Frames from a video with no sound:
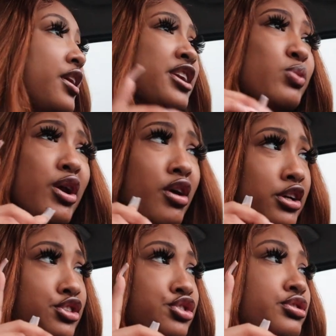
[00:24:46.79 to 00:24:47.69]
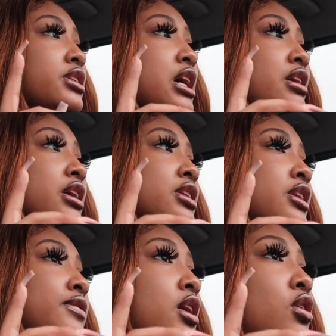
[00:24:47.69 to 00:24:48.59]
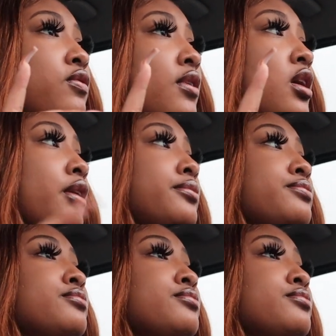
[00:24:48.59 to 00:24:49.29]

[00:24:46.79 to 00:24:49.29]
there. It's right across the street. I don't have to even go far.